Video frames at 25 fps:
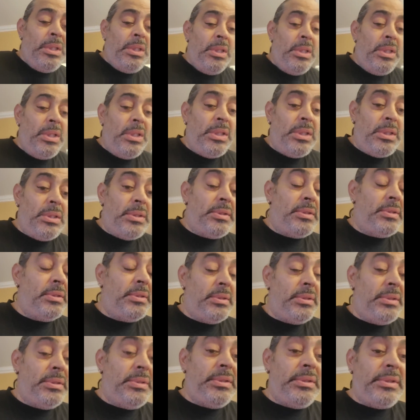
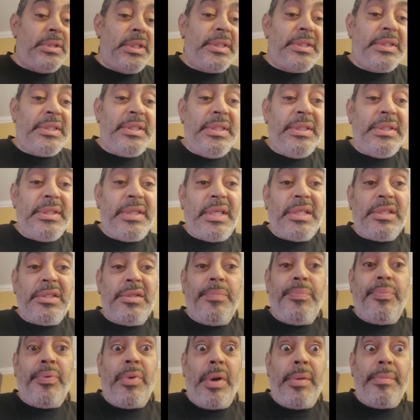that's it. That's the
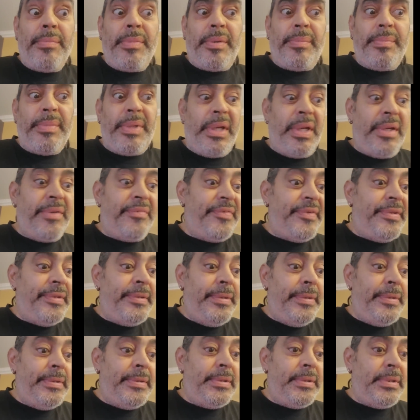problem I'm having.
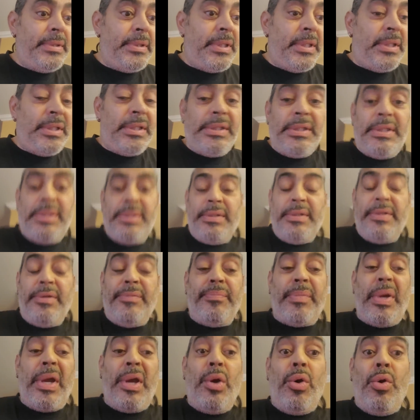And
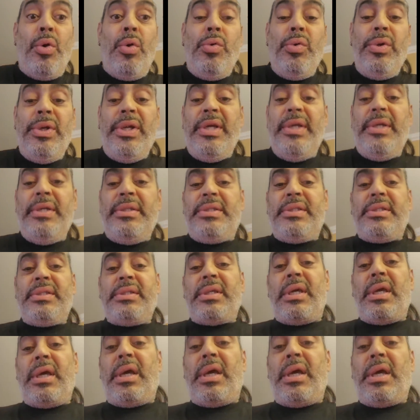my old lids,
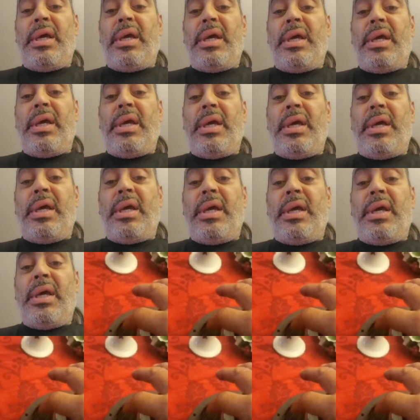I would have cut